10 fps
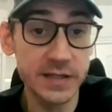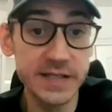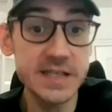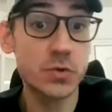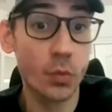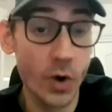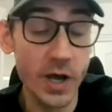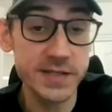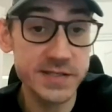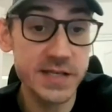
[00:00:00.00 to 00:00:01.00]
at least
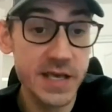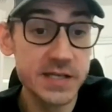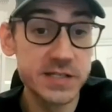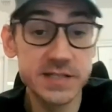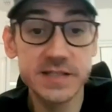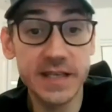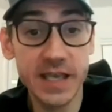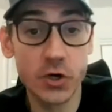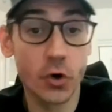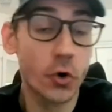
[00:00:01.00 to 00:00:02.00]
once, just to
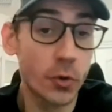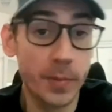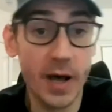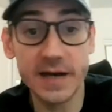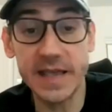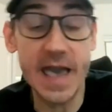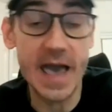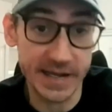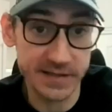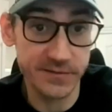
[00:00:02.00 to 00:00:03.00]
get your whole
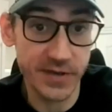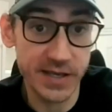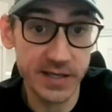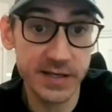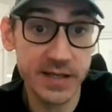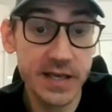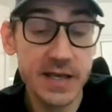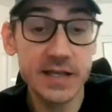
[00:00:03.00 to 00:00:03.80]
body activated.